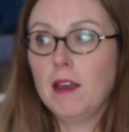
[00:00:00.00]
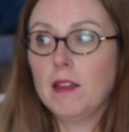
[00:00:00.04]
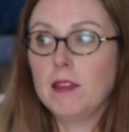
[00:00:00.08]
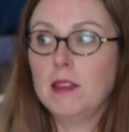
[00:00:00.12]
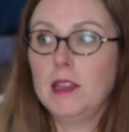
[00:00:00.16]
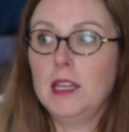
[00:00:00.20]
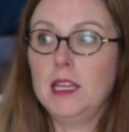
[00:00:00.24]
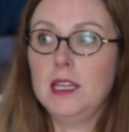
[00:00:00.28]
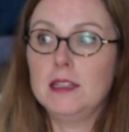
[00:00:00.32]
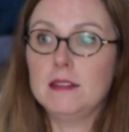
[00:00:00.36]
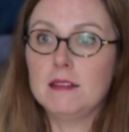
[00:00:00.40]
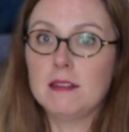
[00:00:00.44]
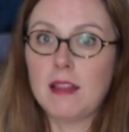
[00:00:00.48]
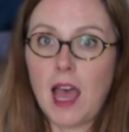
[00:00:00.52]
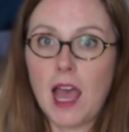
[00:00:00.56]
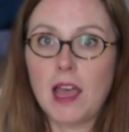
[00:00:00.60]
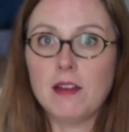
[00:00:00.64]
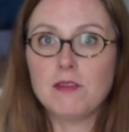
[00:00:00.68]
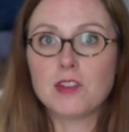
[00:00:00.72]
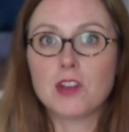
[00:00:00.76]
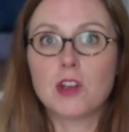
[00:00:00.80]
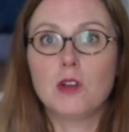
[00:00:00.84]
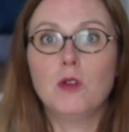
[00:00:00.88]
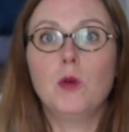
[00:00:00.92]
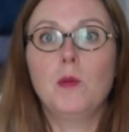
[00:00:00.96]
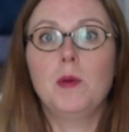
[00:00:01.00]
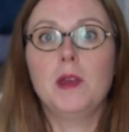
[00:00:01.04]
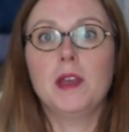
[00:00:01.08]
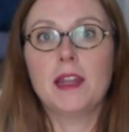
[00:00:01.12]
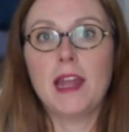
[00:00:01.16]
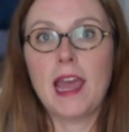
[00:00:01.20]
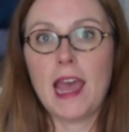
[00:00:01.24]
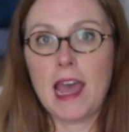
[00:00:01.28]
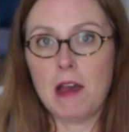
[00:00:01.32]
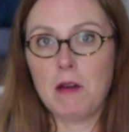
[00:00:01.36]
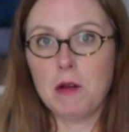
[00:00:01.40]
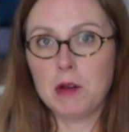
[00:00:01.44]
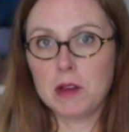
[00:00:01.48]
The live show will be an
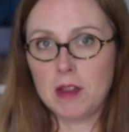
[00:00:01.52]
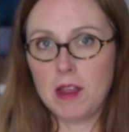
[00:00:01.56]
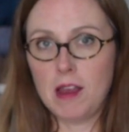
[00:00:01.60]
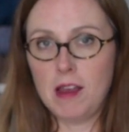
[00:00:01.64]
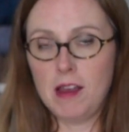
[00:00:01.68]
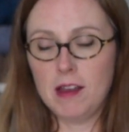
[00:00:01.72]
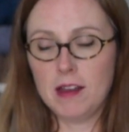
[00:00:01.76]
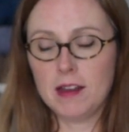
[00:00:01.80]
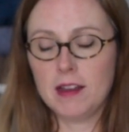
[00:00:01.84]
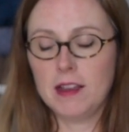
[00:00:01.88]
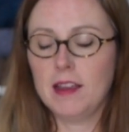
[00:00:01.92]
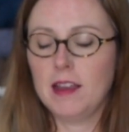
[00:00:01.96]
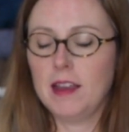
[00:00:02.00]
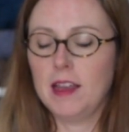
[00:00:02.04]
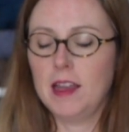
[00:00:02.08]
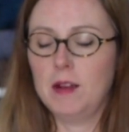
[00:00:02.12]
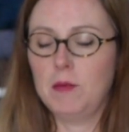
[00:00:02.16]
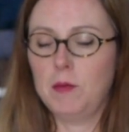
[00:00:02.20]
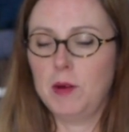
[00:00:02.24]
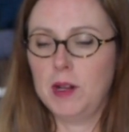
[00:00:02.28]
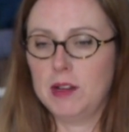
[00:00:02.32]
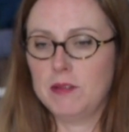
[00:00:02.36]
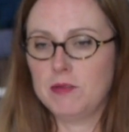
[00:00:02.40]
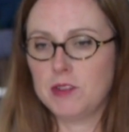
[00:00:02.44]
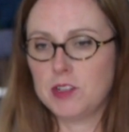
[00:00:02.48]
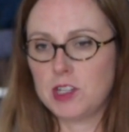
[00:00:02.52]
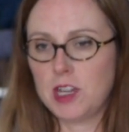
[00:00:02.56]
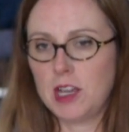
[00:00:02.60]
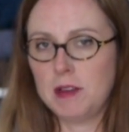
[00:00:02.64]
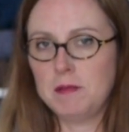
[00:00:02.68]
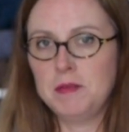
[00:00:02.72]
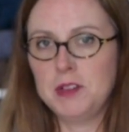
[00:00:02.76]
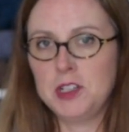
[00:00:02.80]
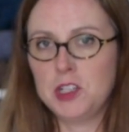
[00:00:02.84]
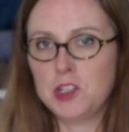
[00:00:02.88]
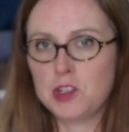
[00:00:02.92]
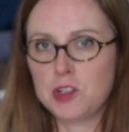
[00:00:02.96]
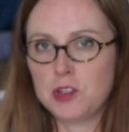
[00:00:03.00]
hour long at whatever
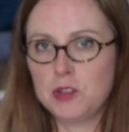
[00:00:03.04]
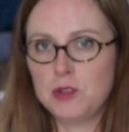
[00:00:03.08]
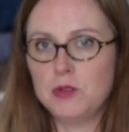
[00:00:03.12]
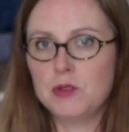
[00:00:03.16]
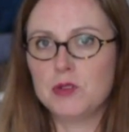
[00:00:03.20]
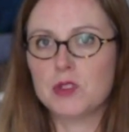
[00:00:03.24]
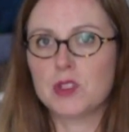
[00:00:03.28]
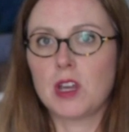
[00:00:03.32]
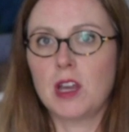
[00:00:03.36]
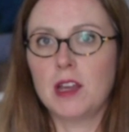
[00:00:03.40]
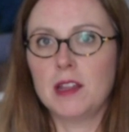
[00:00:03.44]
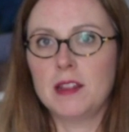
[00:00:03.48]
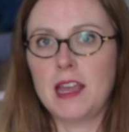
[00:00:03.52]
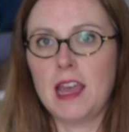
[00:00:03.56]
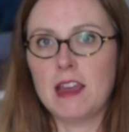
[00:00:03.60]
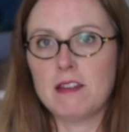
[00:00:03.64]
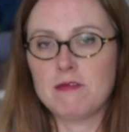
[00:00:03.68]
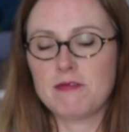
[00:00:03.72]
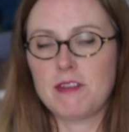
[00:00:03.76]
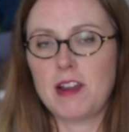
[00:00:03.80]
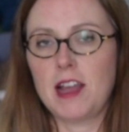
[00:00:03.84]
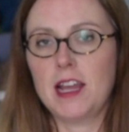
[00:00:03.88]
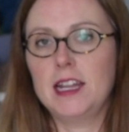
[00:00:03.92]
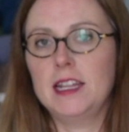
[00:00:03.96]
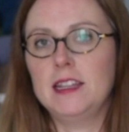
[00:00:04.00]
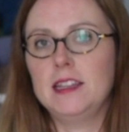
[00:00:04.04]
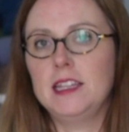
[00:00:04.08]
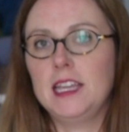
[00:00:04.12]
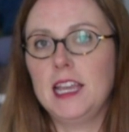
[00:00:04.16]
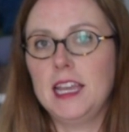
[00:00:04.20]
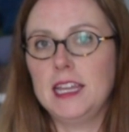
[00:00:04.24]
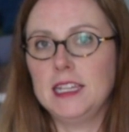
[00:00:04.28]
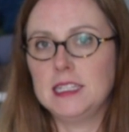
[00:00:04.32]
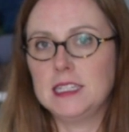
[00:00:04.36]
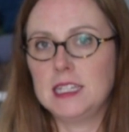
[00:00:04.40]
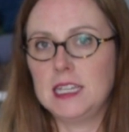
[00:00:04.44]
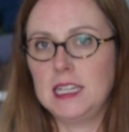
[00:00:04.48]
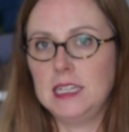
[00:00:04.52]
time we choose on that Friday the
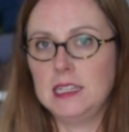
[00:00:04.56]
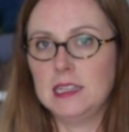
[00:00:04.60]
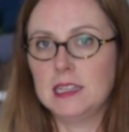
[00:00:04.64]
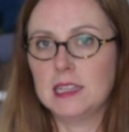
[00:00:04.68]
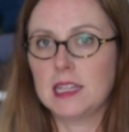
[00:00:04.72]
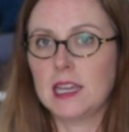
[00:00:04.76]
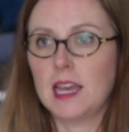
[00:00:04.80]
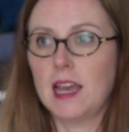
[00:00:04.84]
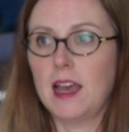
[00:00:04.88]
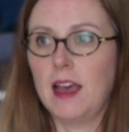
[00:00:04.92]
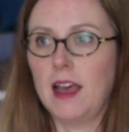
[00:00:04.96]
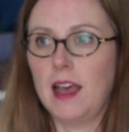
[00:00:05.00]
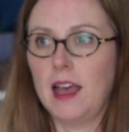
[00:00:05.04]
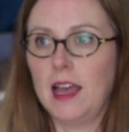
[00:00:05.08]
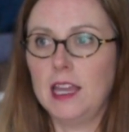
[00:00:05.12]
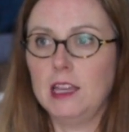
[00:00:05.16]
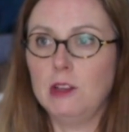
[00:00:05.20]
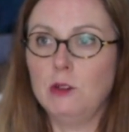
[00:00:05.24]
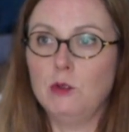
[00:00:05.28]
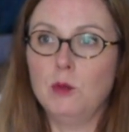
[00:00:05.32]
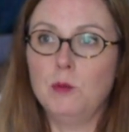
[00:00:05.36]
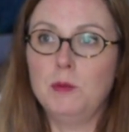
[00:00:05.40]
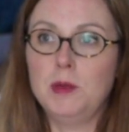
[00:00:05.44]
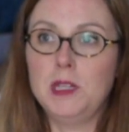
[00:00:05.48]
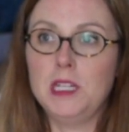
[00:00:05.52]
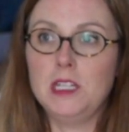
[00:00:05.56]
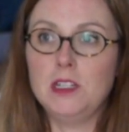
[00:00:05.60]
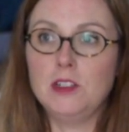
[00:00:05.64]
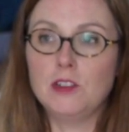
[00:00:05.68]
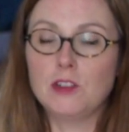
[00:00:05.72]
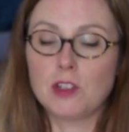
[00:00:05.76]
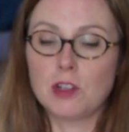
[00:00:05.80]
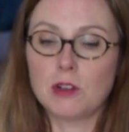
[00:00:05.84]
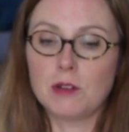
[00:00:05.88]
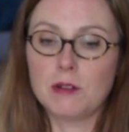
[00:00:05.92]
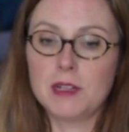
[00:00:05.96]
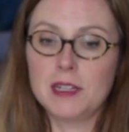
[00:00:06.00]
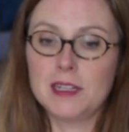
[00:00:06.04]
18th. It will be
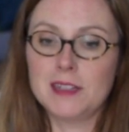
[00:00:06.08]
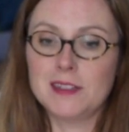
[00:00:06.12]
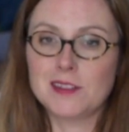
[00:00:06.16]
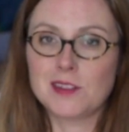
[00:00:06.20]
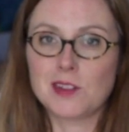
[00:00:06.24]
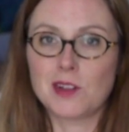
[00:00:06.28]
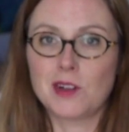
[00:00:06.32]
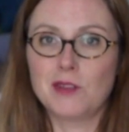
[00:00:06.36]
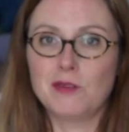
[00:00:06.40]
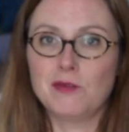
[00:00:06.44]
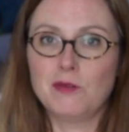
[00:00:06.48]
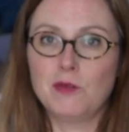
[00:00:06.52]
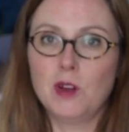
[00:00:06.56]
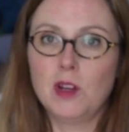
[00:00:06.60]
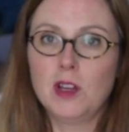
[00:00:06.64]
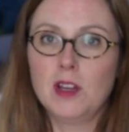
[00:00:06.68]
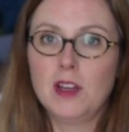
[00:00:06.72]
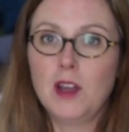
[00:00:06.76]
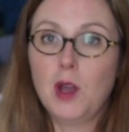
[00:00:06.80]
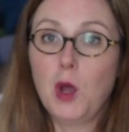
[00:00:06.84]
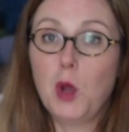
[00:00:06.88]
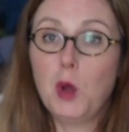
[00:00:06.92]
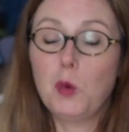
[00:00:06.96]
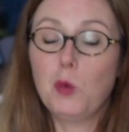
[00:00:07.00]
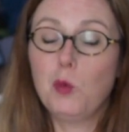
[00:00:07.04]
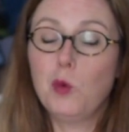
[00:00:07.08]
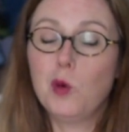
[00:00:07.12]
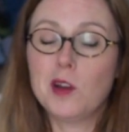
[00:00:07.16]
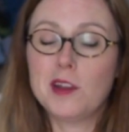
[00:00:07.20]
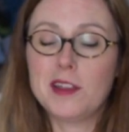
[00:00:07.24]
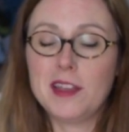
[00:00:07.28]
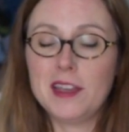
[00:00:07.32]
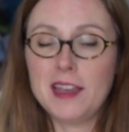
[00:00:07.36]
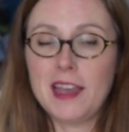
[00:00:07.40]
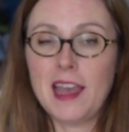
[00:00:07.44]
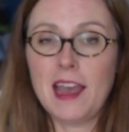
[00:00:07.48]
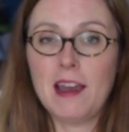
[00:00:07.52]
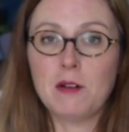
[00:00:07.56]
during sort of
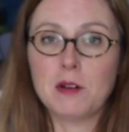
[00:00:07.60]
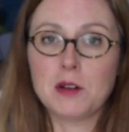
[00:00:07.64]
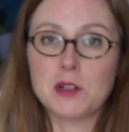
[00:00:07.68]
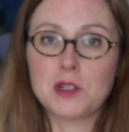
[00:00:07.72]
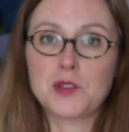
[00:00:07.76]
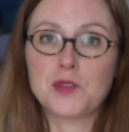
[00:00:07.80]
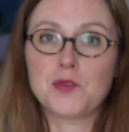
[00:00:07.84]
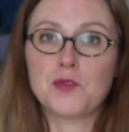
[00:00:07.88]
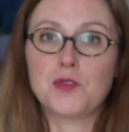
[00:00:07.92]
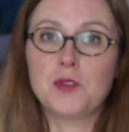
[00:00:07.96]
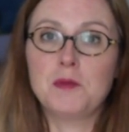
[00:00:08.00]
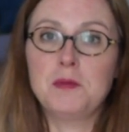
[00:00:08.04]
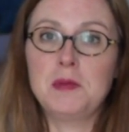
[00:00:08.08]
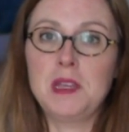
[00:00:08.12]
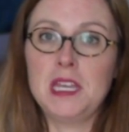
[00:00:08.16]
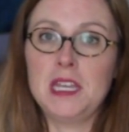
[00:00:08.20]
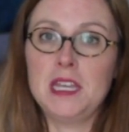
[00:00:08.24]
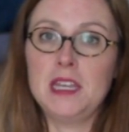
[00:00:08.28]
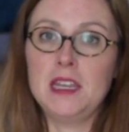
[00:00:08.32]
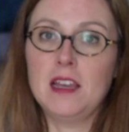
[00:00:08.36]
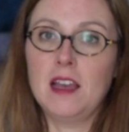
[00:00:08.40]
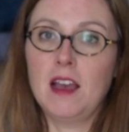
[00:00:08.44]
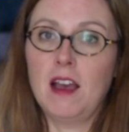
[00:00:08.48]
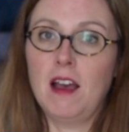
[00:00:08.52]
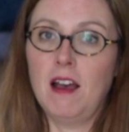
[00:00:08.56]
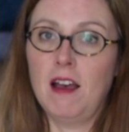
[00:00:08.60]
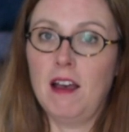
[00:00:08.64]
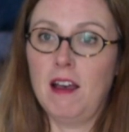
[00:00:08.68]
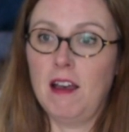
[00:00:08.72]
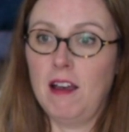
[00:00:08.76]
working hours for me,